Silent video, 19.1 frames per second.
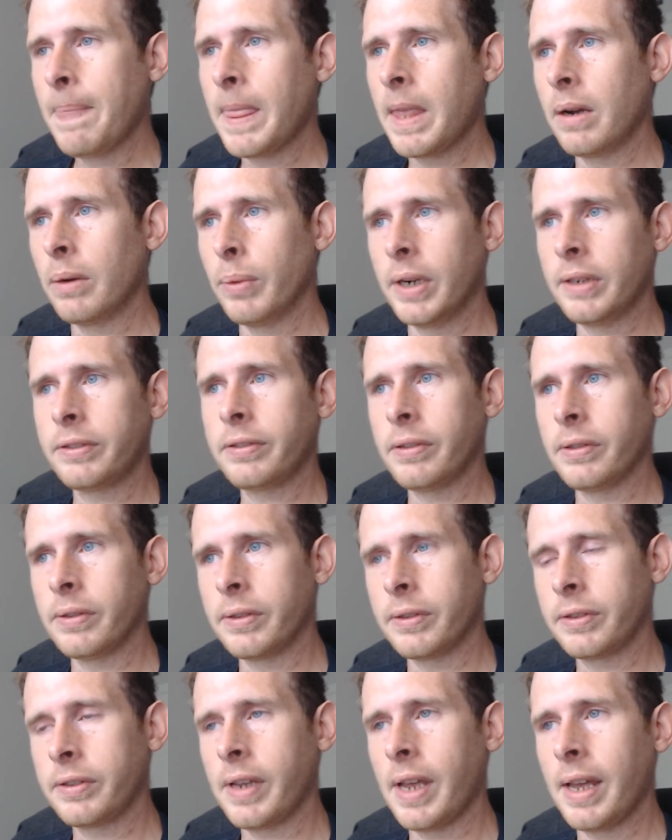you know,
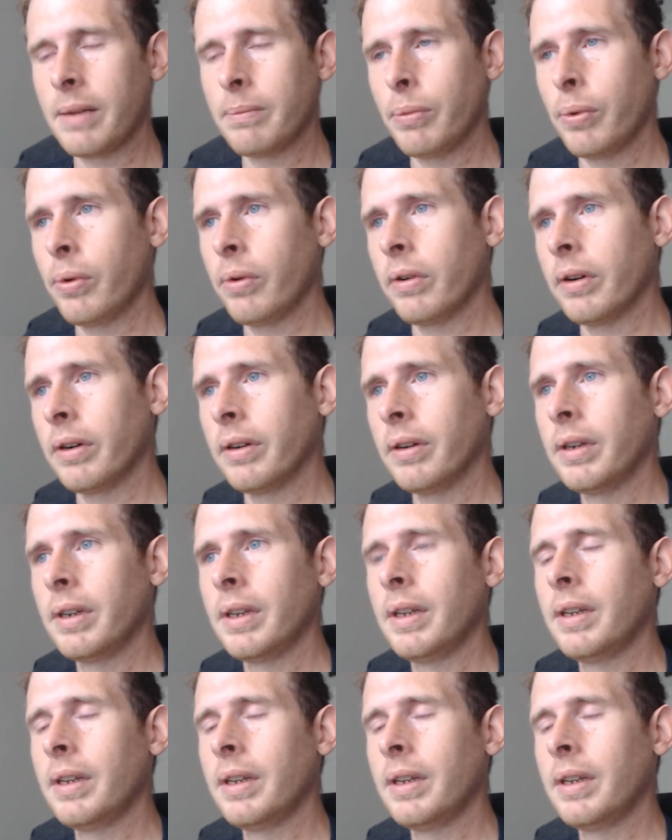wrestlers had more,